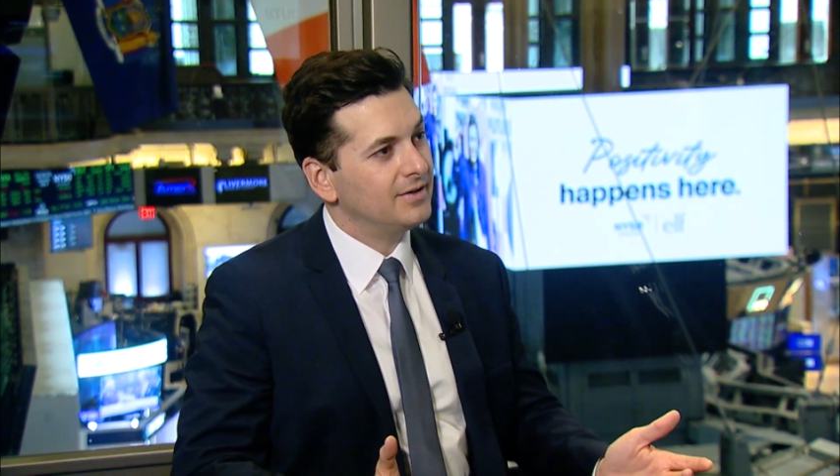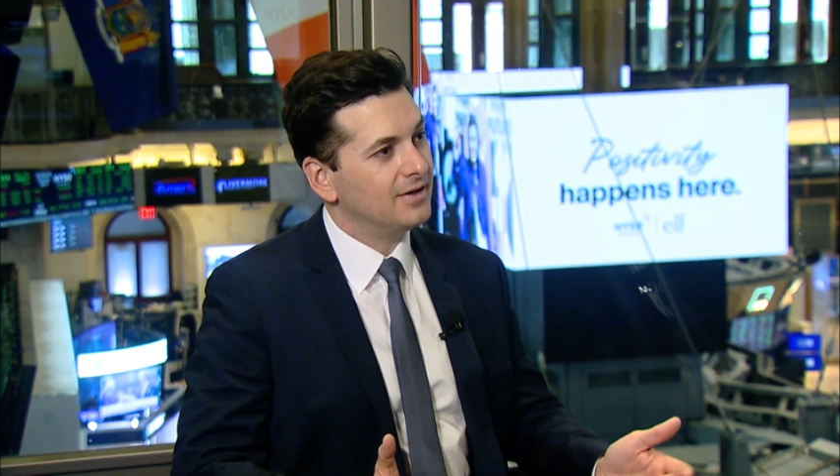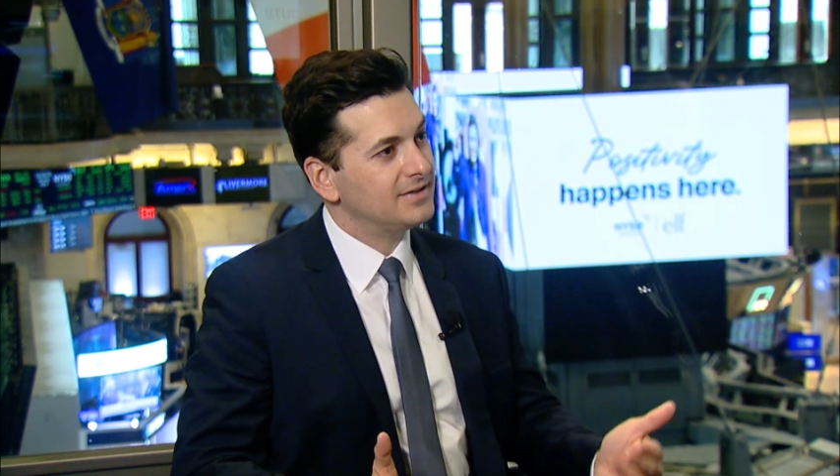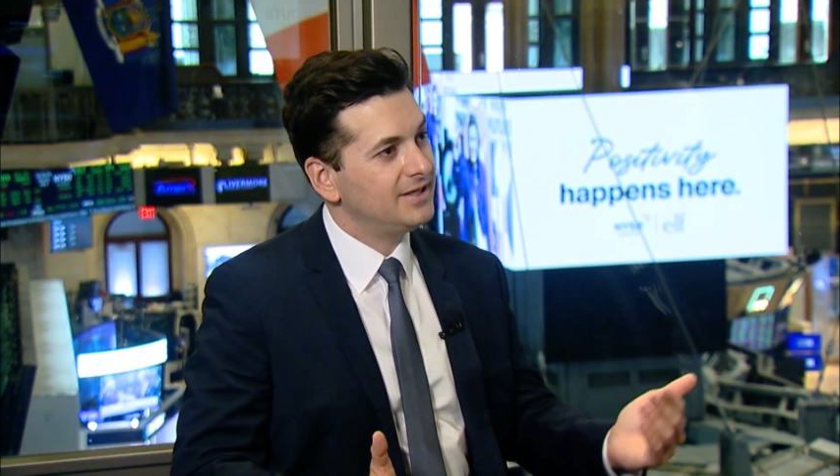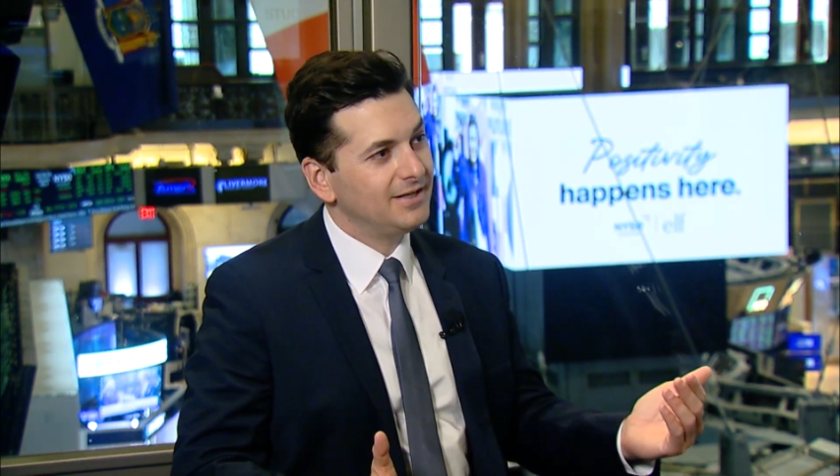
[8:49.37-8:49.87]
Our
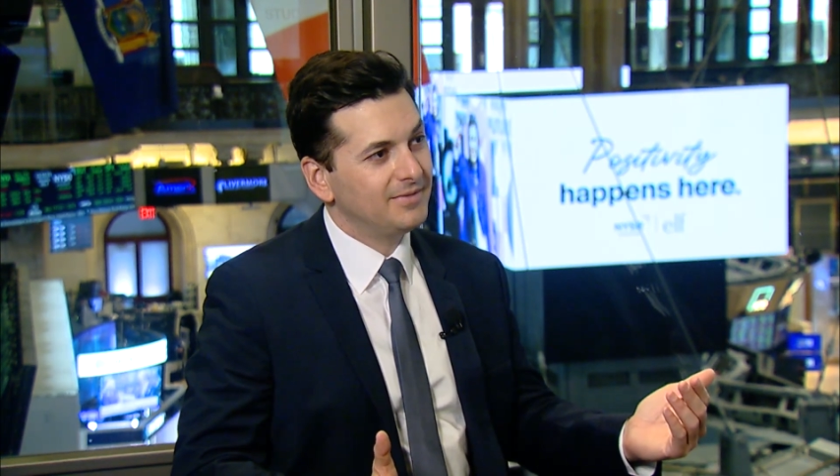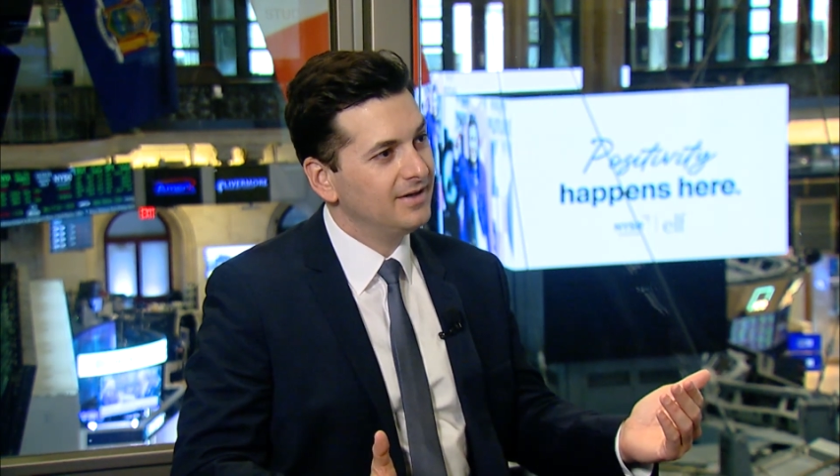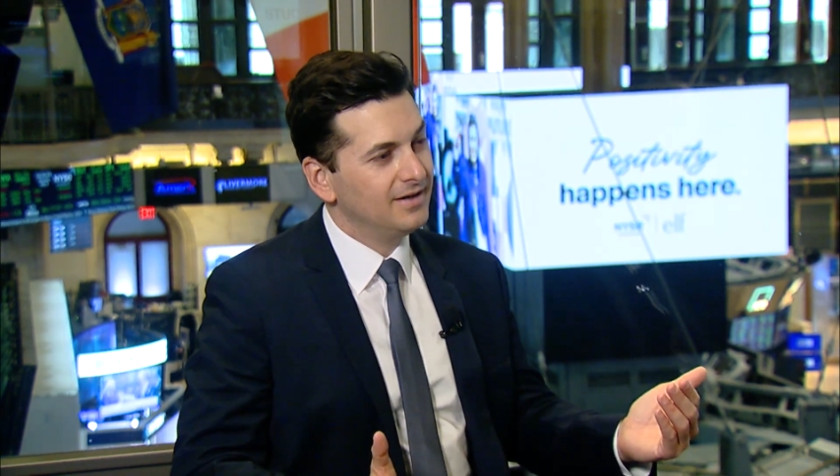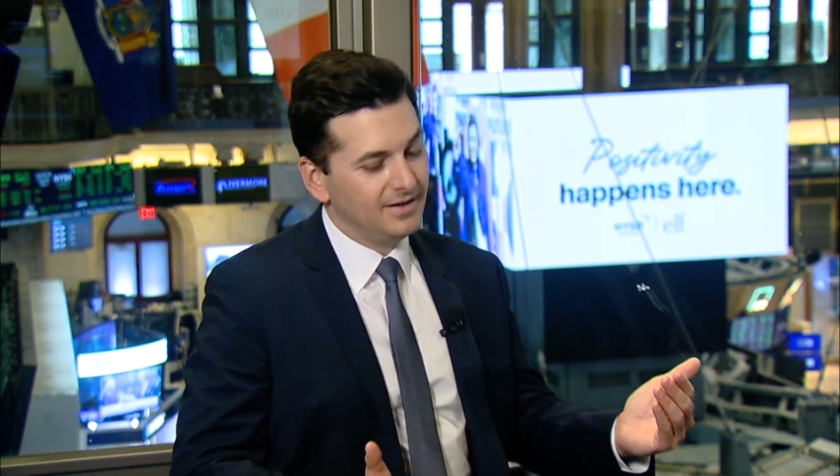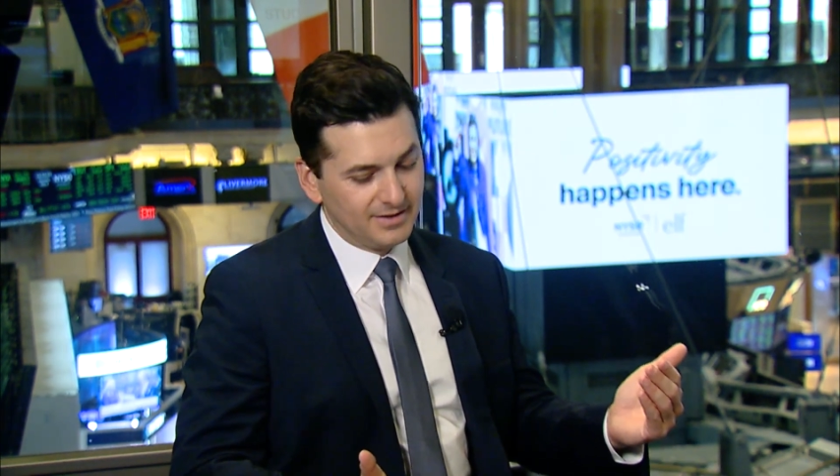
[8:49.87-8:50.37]
team
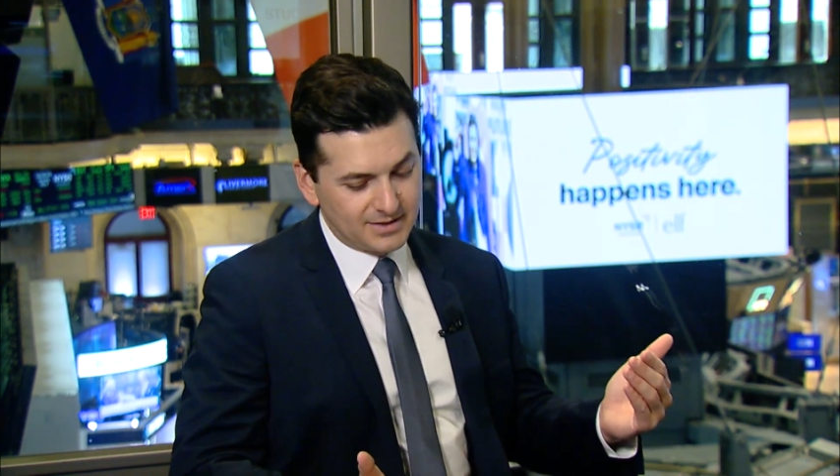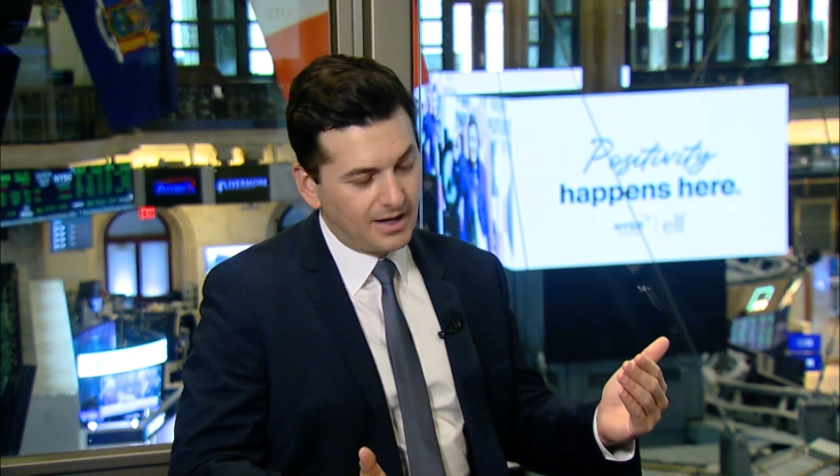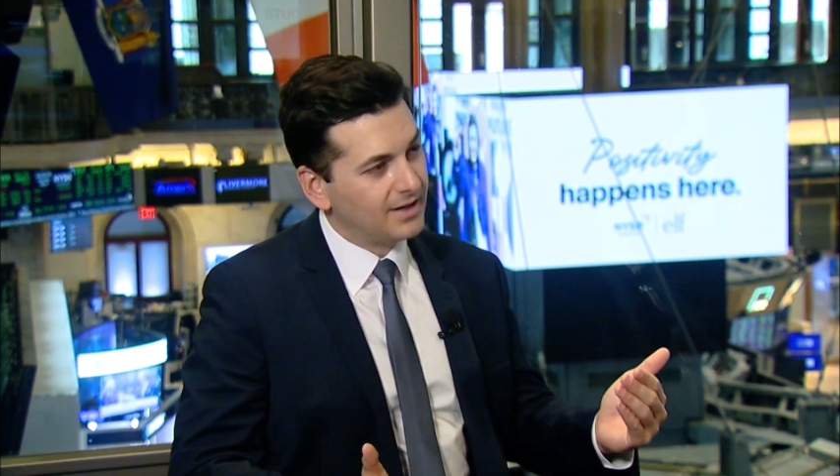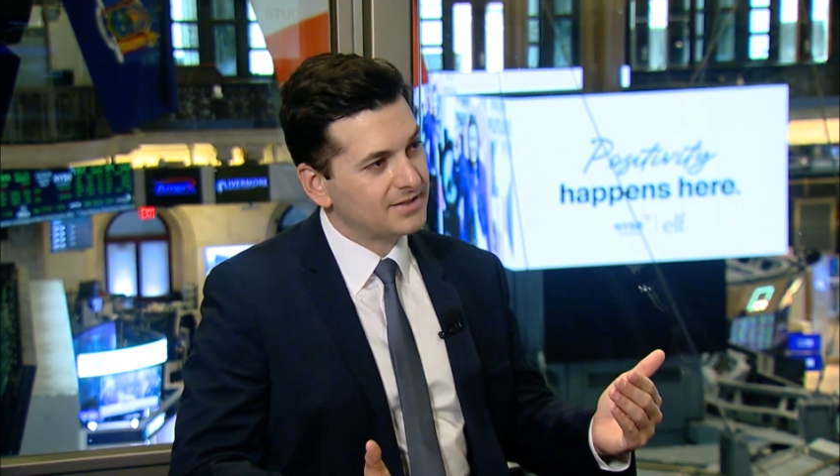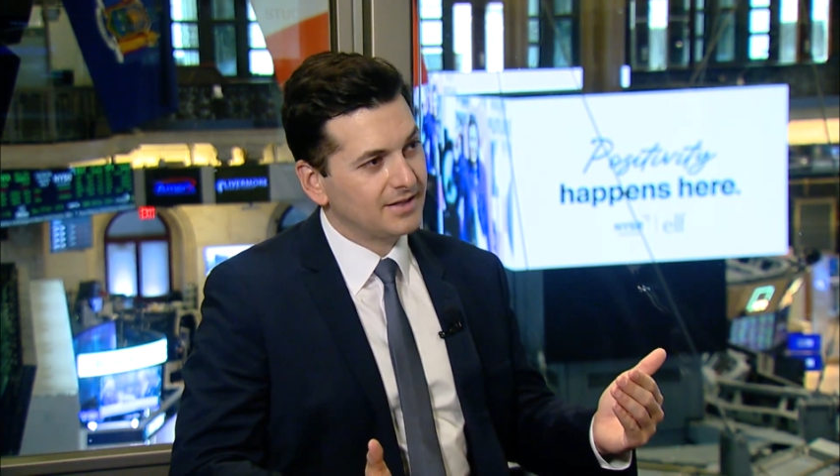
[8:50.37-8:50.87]
is
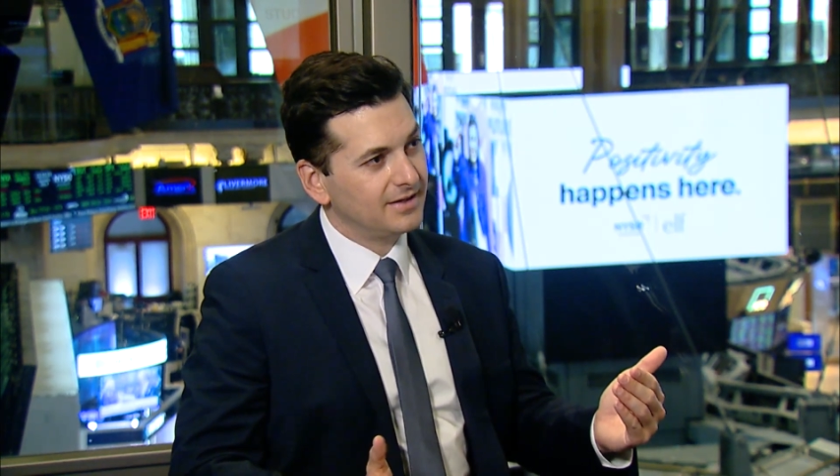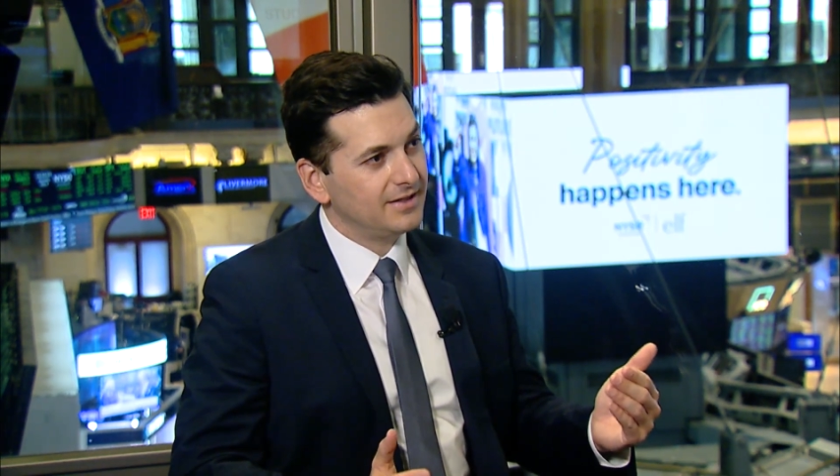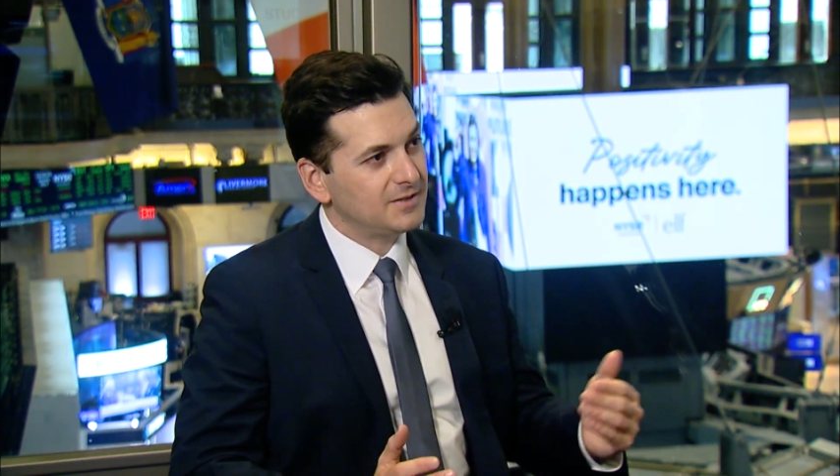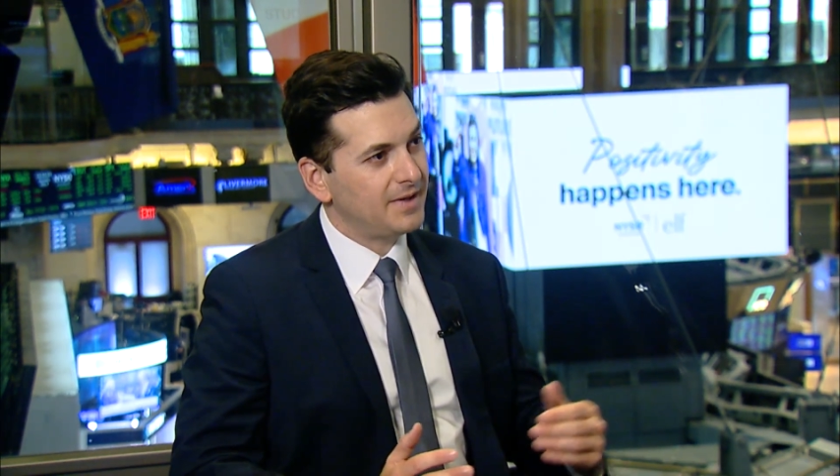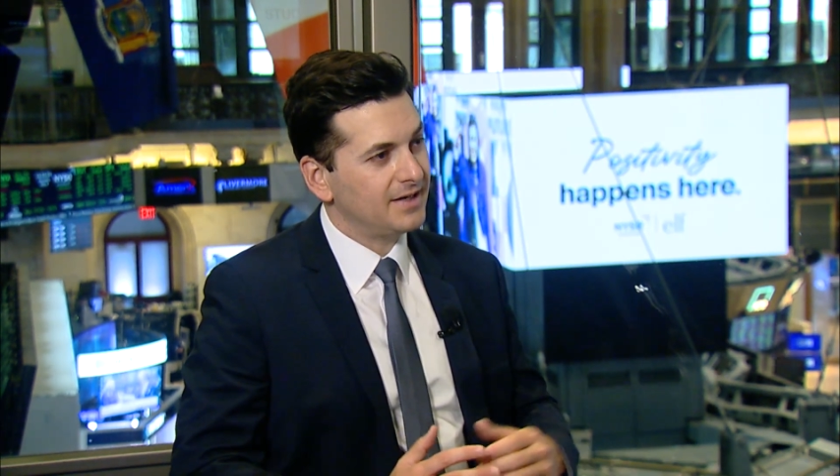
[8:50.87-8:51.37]
constantly
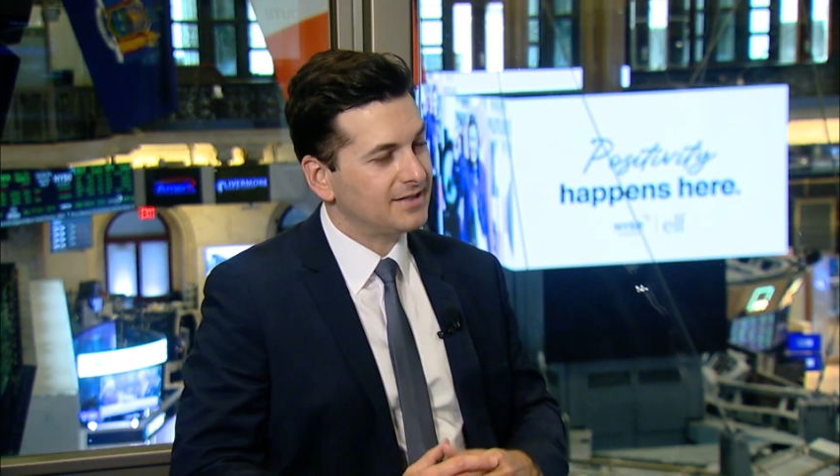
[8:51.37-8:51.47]
spending